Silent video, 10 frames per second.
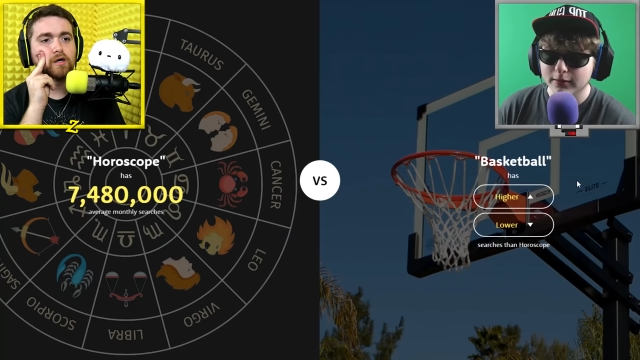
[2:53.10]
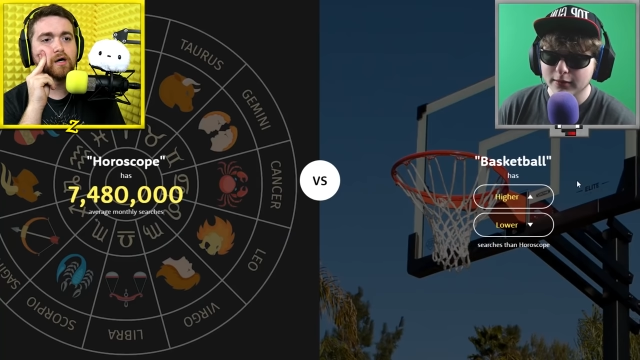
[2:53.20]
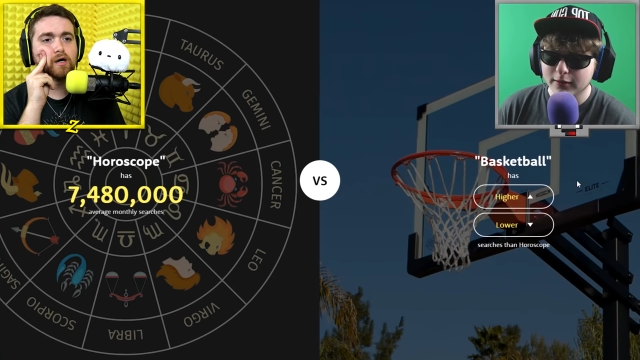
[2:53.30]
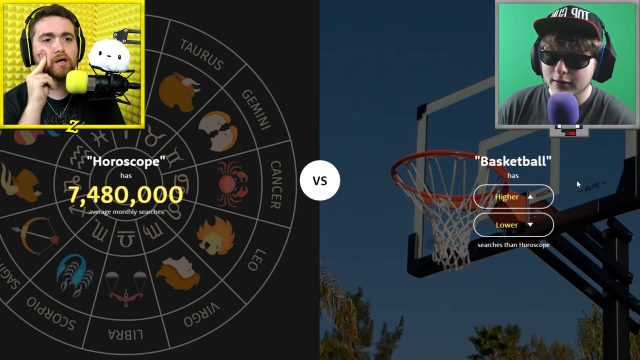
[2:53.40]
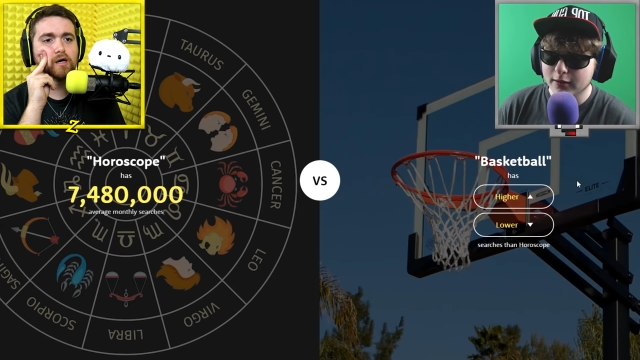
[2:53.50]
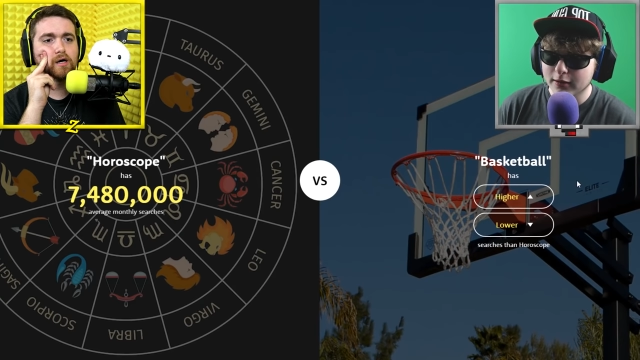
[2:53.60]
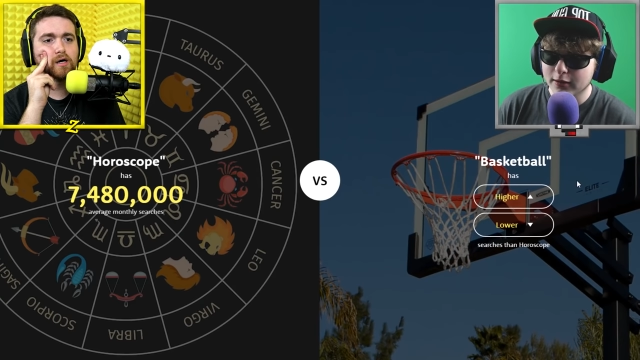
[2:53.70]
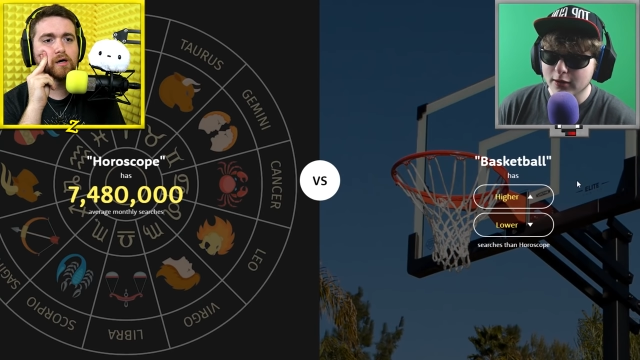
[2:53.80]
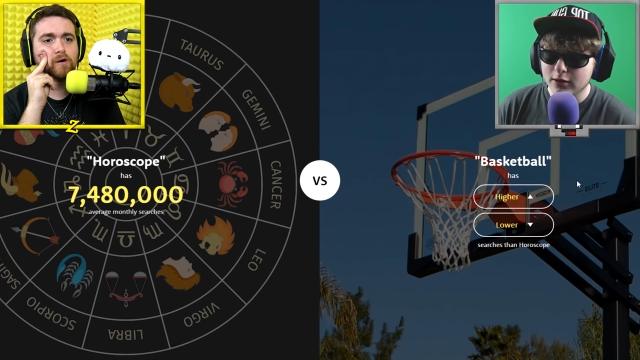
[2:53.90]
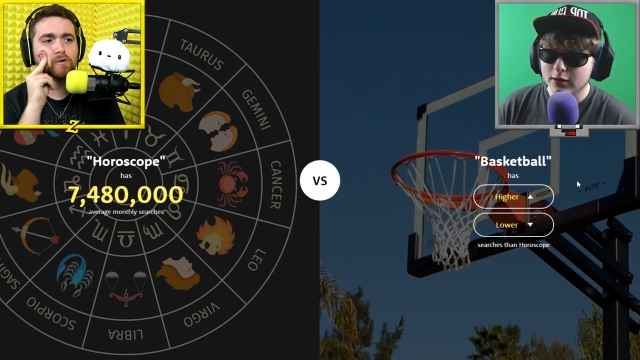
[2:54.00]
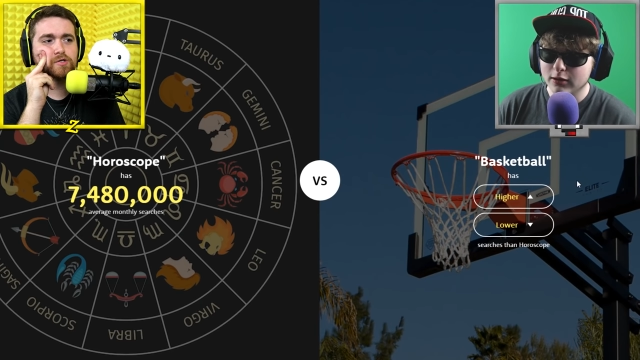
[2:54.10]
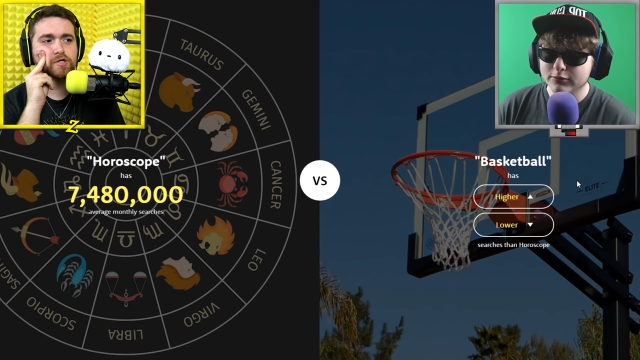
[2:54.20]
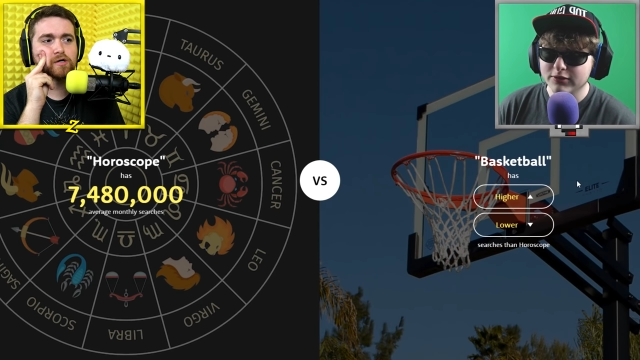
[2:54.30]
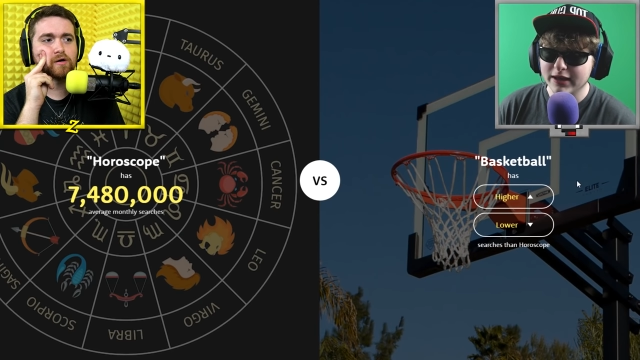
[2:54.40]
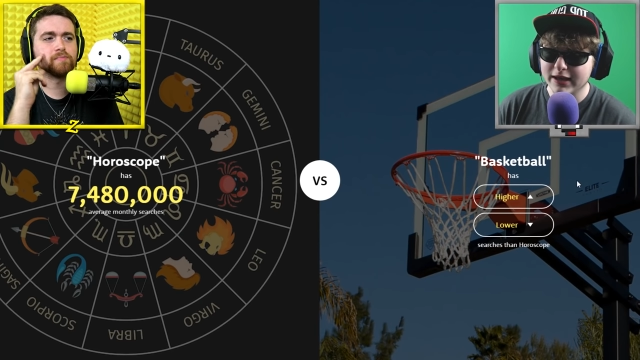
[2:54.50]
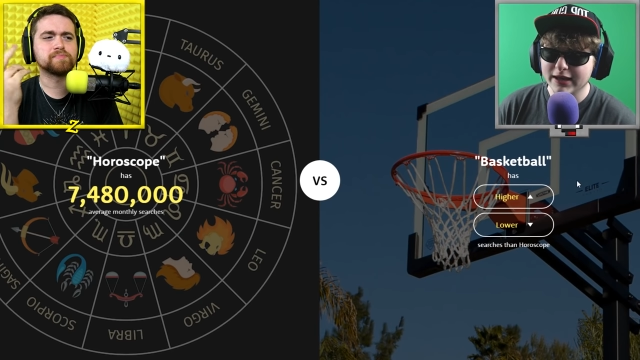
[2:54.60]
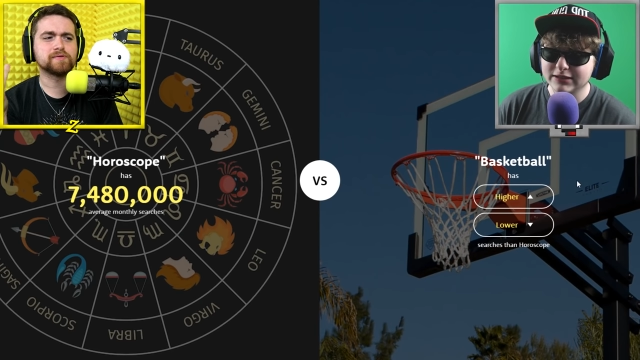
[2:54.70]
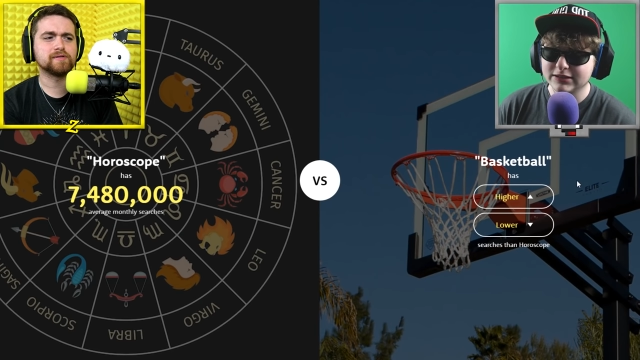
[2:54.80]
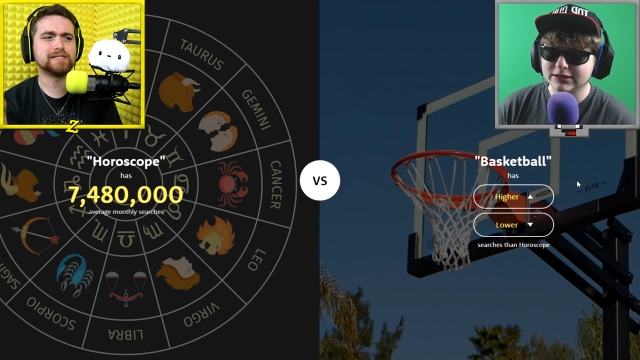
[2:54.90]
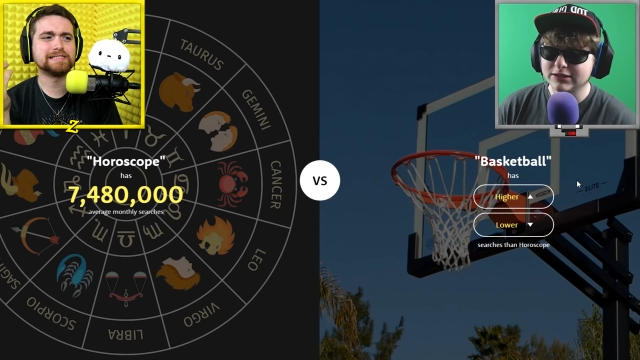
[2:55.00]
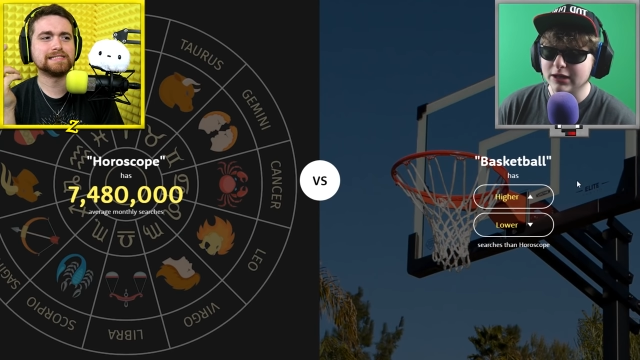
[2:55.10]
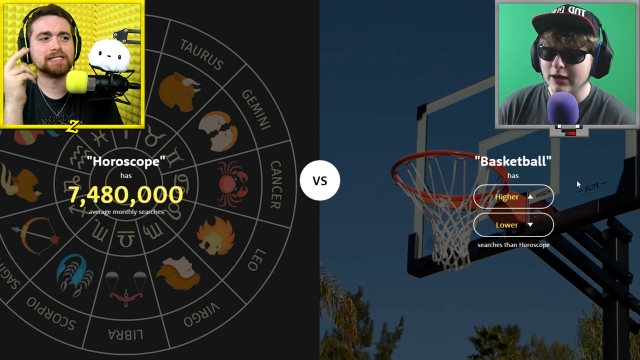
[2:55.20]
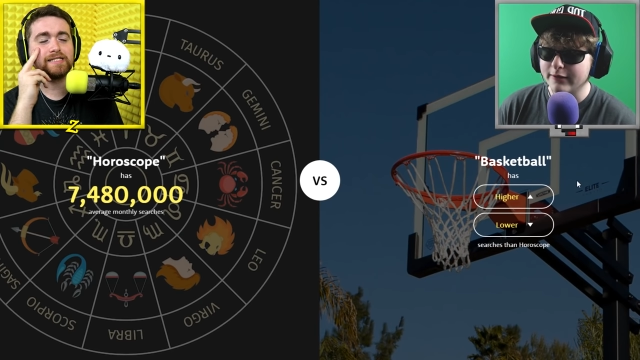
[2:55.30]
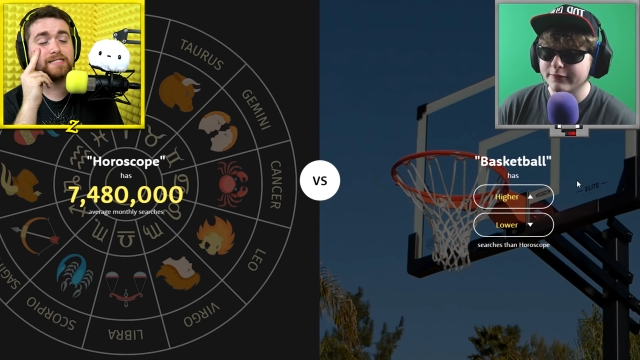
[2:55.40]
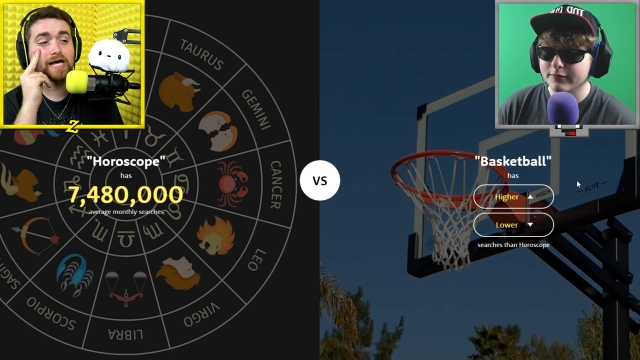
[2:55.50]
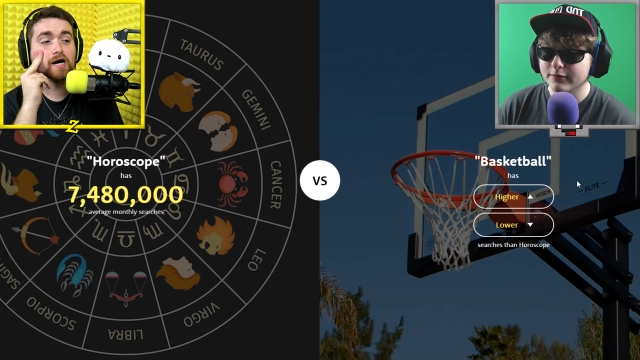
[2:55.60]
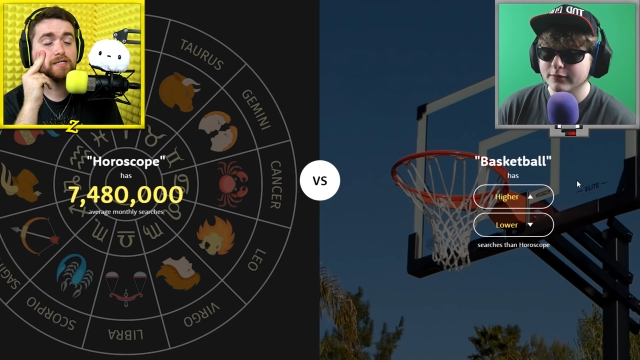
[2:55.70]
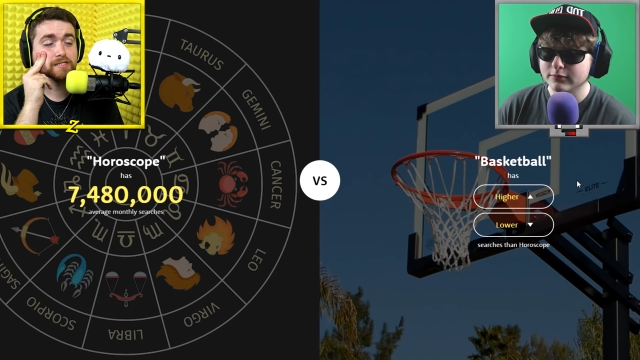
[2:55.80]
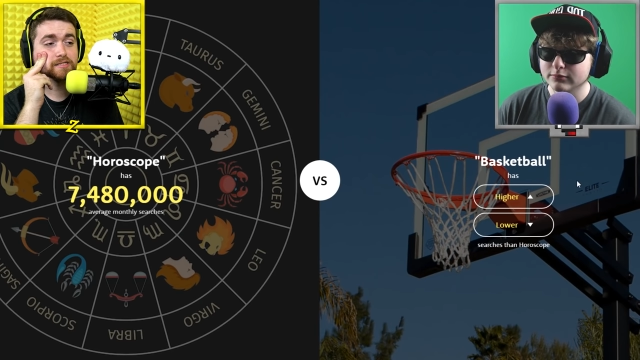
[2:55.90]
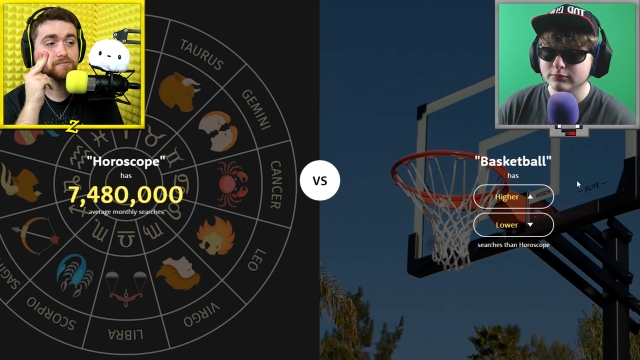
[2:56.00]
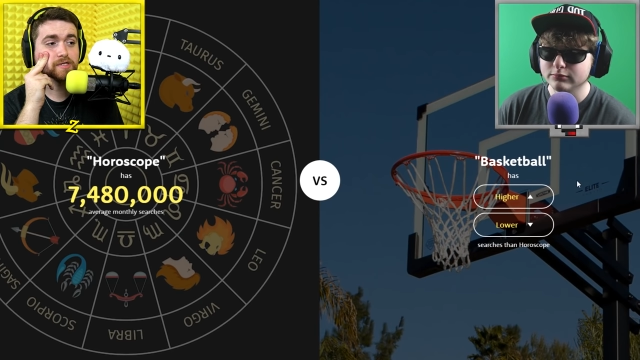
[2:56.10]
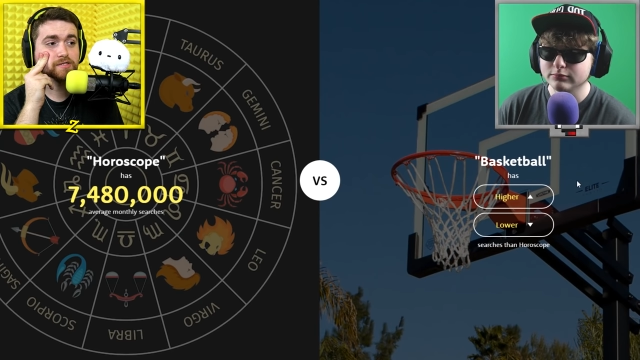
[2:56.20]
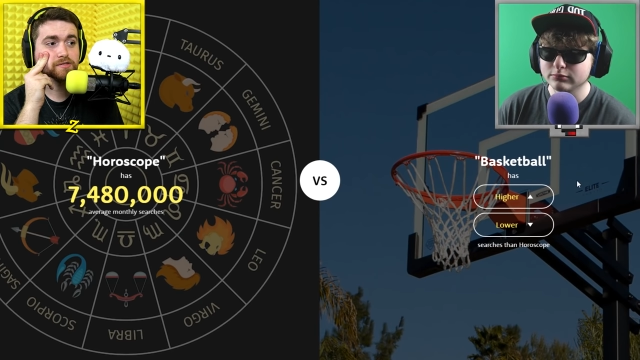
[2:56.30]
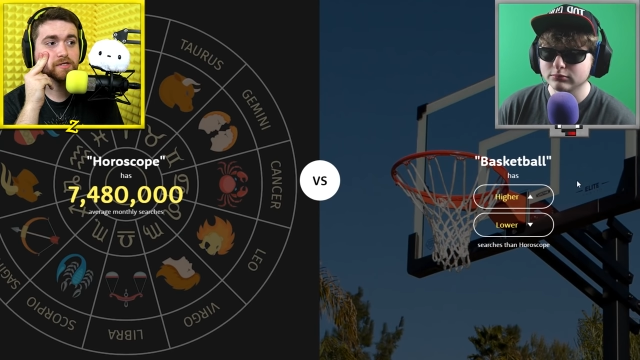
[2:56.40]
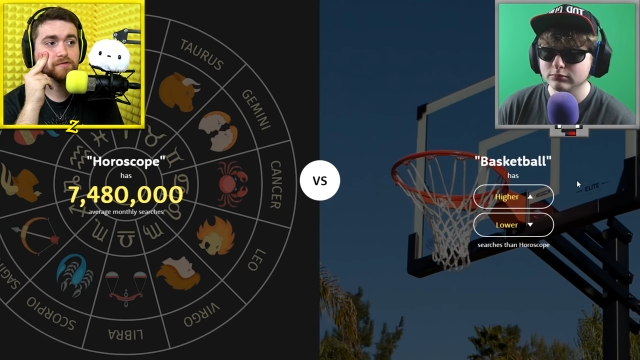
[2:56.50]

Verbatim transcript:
Speaker 1: Horoscope. This is tough. This one's actually